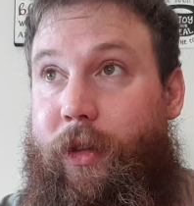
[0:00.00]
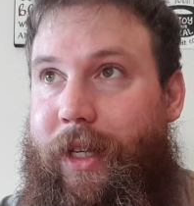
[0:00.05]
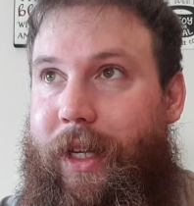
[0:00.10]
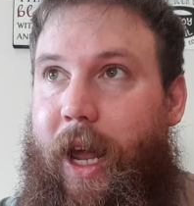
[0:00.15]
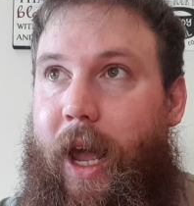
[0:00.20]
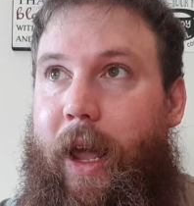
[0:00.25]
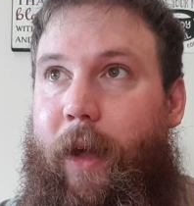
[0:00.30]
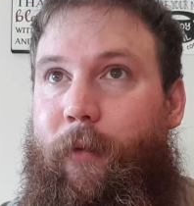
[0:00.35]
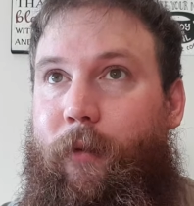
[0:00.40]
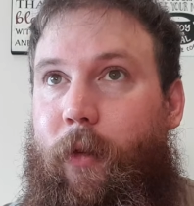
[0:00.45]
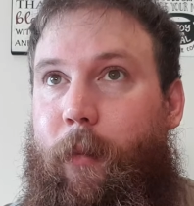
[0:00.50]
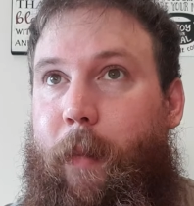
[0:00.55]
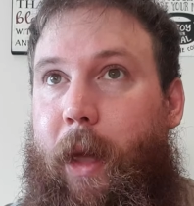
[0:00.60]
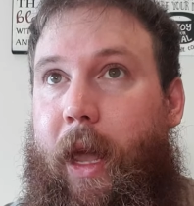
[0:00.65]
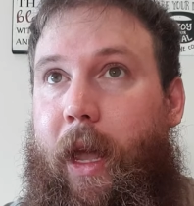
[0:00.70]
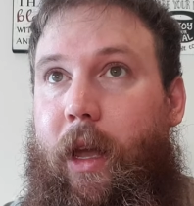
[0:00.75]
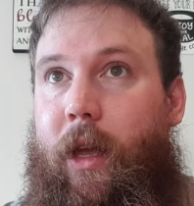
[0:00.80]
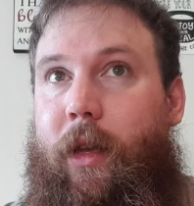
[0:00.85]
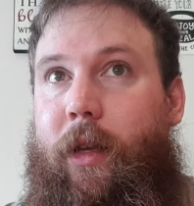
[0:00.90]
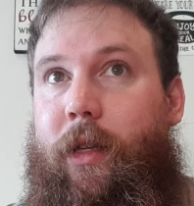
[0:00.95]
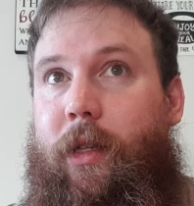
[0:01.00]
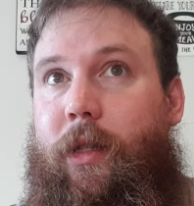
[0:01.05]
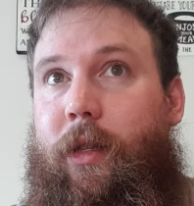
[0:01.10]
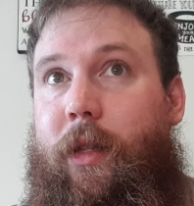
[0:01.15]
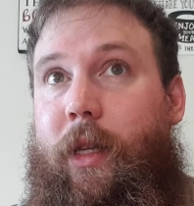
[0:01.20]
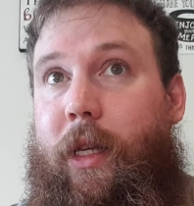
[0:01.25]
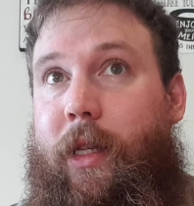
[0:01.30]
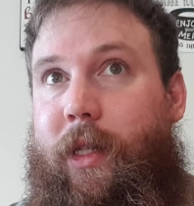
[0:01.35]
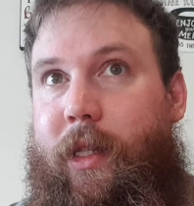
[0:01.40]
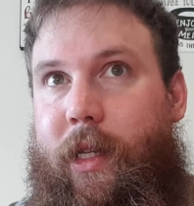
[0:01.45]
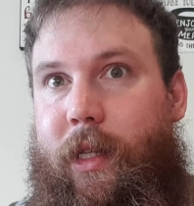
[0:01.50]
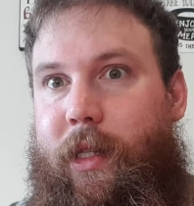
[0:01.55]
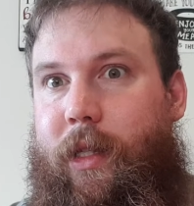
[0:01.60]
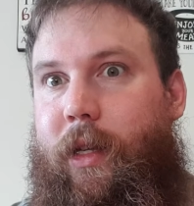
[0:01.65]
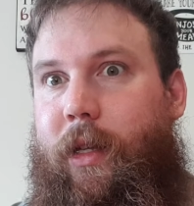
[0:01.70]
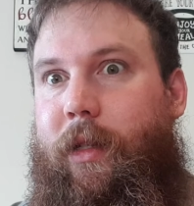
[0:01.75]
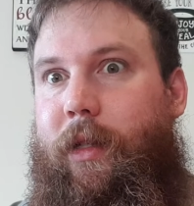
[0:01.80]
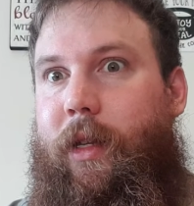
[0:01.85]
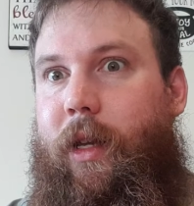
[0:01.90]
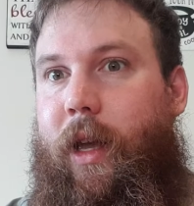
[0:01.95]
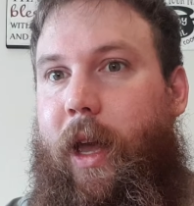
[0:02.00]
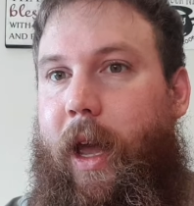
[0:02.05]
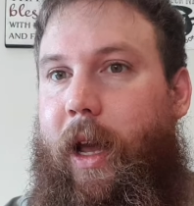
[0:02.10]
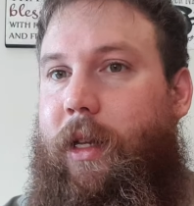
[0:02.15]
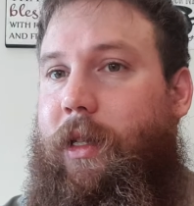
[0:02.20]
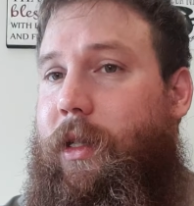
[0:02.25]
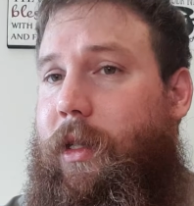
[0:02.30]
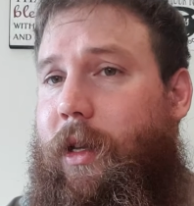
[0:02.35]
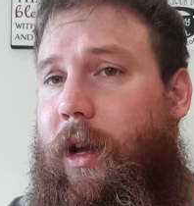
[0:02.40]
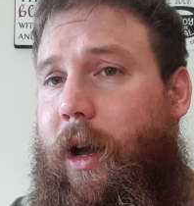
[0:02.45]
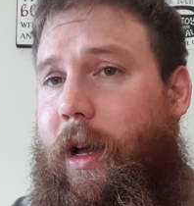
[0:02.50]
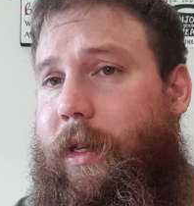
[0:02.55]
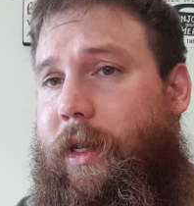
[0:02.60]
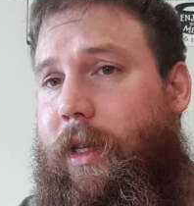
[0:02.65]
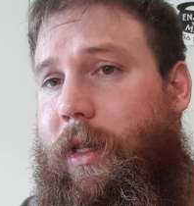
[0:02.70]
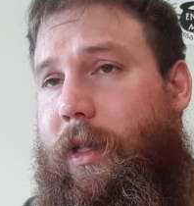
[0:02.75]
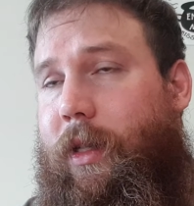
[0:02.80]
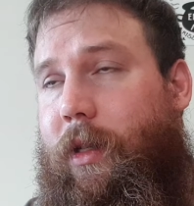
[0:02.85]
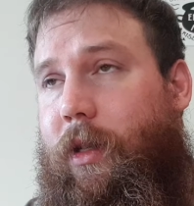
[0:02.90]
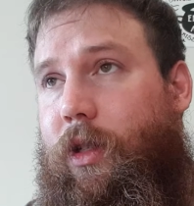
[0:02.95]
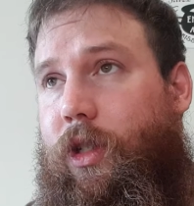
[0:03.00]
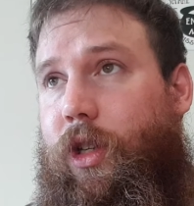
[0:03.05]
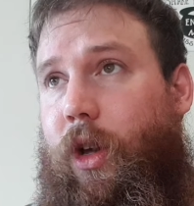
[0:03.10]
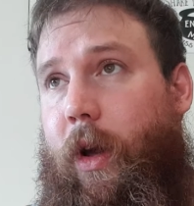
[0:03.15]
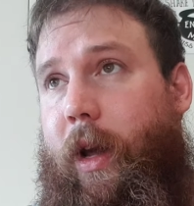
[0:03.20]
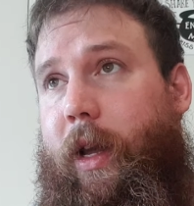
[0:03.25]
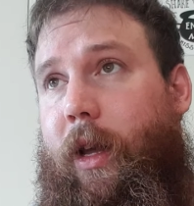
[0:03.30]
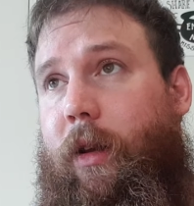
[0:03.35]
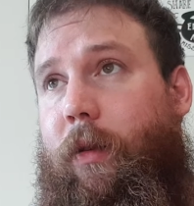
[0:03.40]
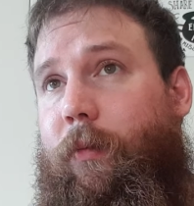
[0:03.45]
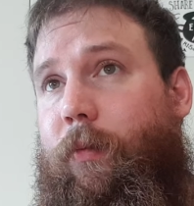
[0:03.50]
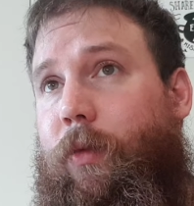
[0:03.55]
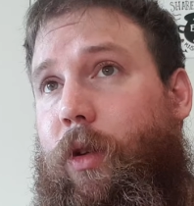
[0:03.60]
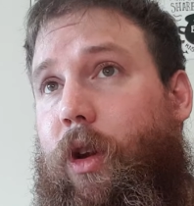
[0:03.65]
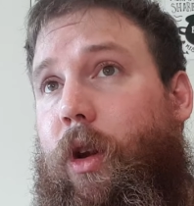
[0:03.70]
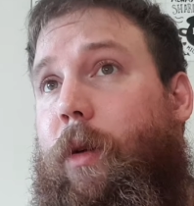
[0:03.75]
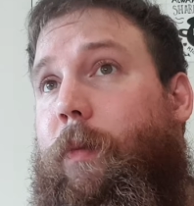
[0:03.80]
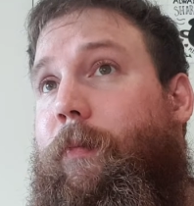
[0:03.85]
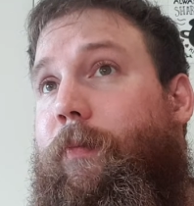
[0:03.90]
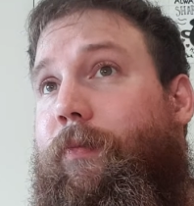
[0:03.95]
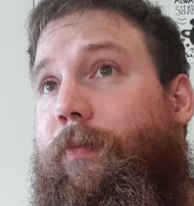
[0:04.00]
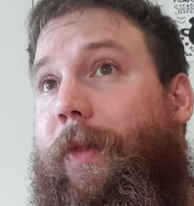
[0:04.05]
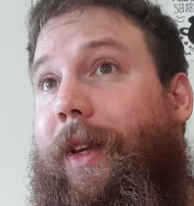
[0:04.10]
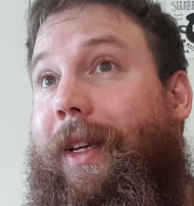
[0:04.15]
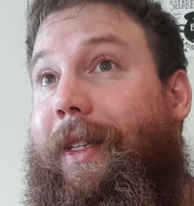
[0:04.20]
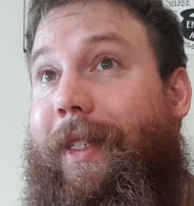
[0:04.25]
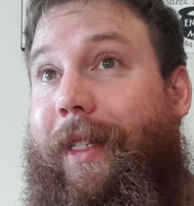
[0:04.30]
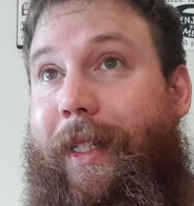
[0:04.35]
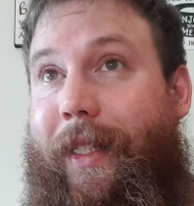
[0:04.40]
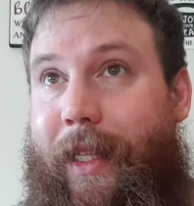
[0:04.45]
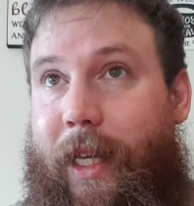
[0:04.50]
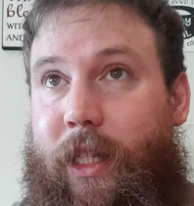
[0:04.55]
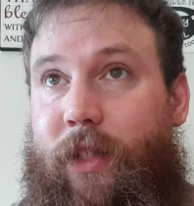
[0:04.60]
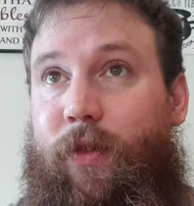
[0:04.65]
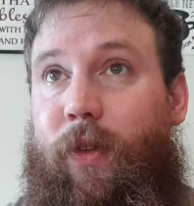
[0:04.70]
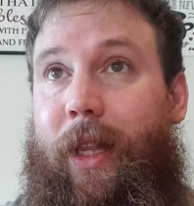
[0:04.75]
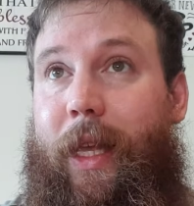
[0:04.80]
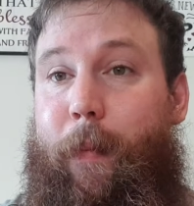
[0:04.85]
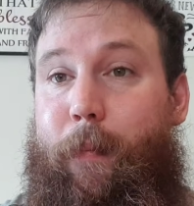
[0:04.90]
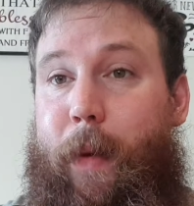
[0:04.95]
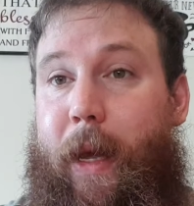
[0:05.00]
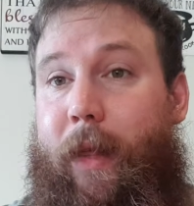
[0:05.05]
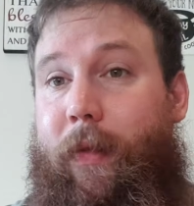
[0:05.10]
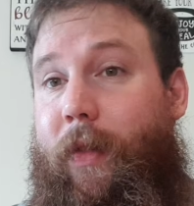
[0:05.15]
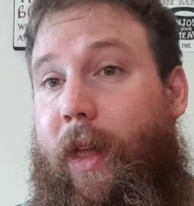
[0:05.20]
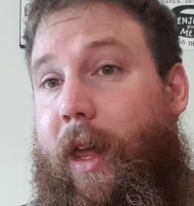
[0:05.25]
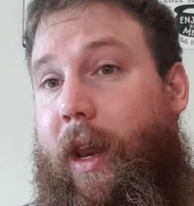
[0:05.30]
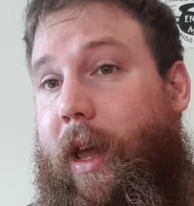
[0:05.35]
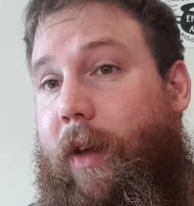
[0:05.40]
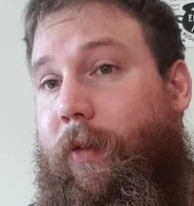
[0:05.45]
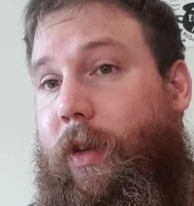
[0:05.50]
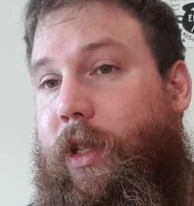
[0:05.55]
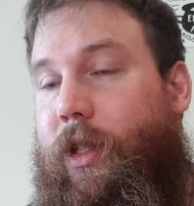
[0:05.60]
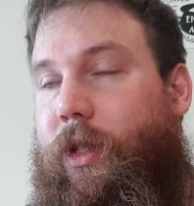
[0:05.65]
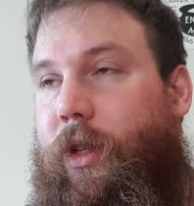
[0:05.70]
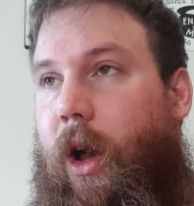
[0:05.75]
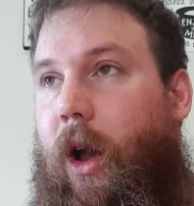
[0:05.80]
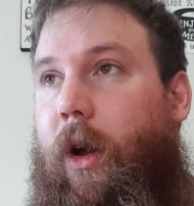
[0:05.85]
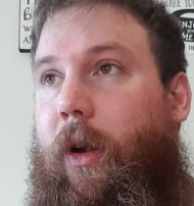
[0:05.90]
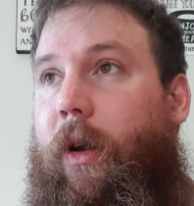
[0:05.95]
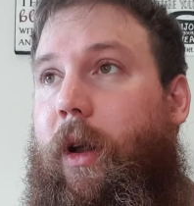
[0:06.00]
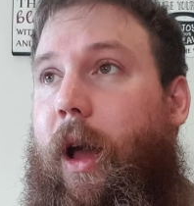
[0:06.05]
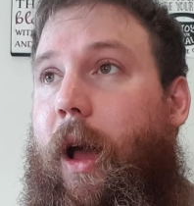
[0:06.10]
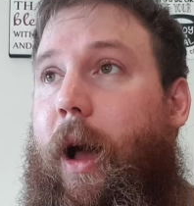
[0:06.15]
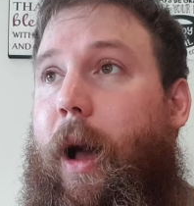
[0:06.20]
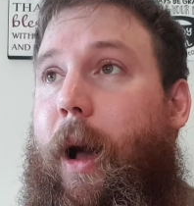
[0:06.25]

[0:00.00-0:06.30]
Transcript: Today for me is the assistant exercises, so I can successfully beat that heavy stone.